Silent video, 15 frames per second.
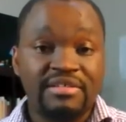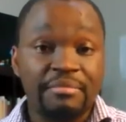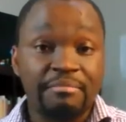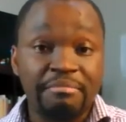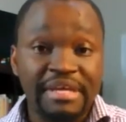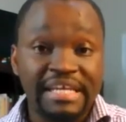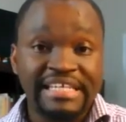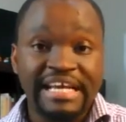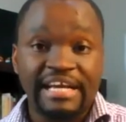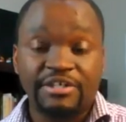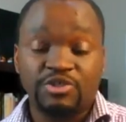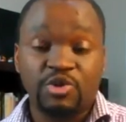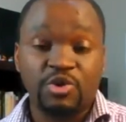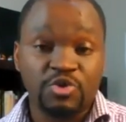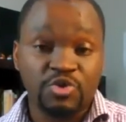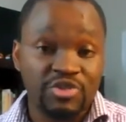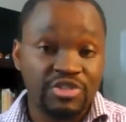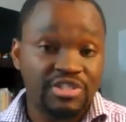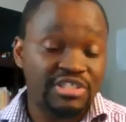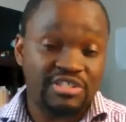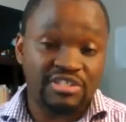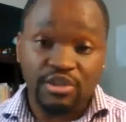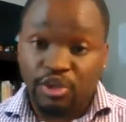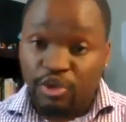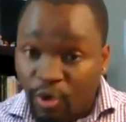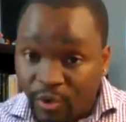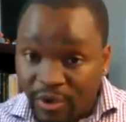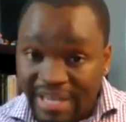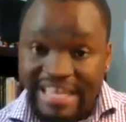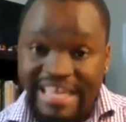the media is also just
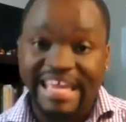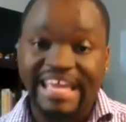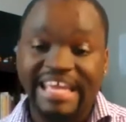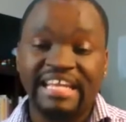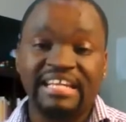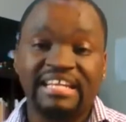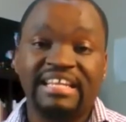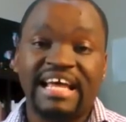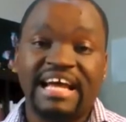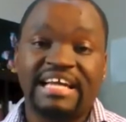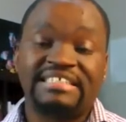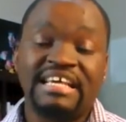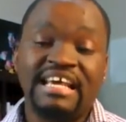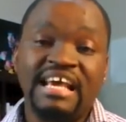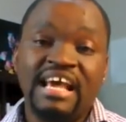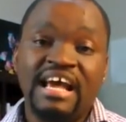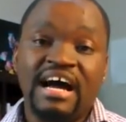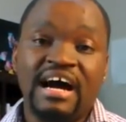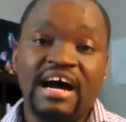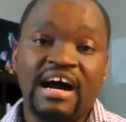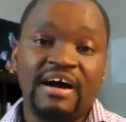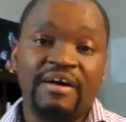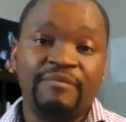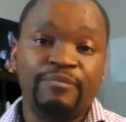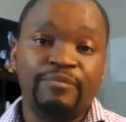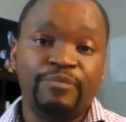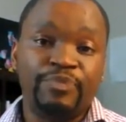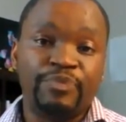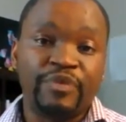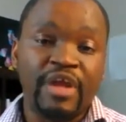throwing in that
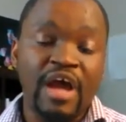um,